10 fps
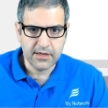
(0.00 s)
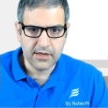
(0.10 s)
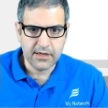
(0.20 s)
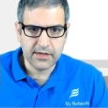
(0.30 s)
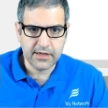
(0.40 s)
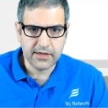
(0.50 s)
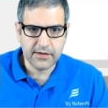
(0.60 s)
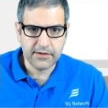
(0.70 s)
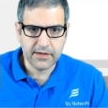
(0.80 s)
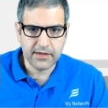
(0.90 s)
and then
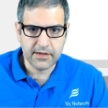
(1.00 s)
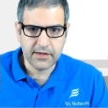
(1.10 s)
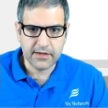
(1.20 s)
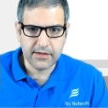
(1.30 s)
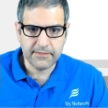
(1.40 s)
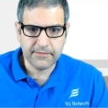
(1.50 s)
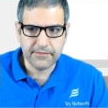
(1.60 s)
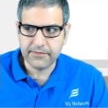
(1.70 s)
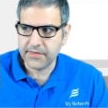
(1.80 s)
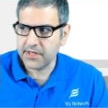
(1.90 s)

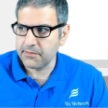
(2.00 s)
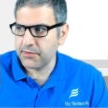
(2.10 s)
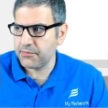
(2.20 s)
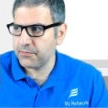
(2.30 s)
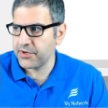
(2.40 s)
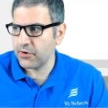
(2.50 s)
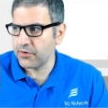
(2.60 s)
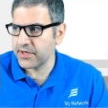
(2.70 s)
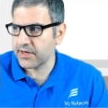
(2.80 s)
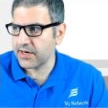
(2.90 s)
um, the PPPoE